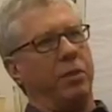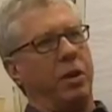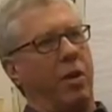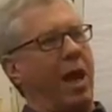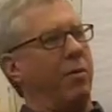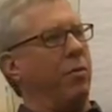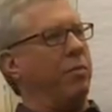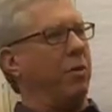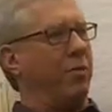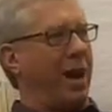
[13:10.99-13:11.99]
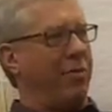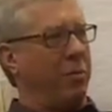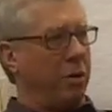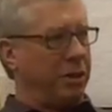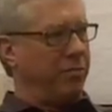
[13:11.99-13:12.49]
you know, have, we provide
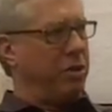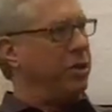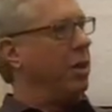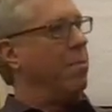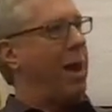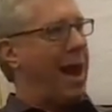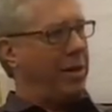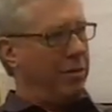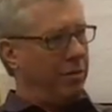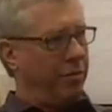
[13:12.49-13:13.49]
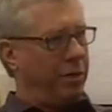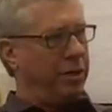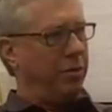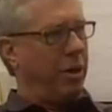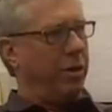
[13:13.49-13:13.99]
the most efficient compiler for
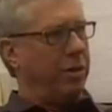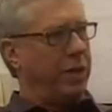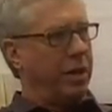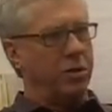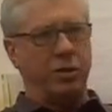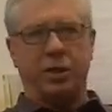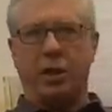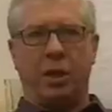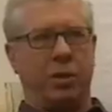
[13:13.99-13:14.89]
Intel architectures.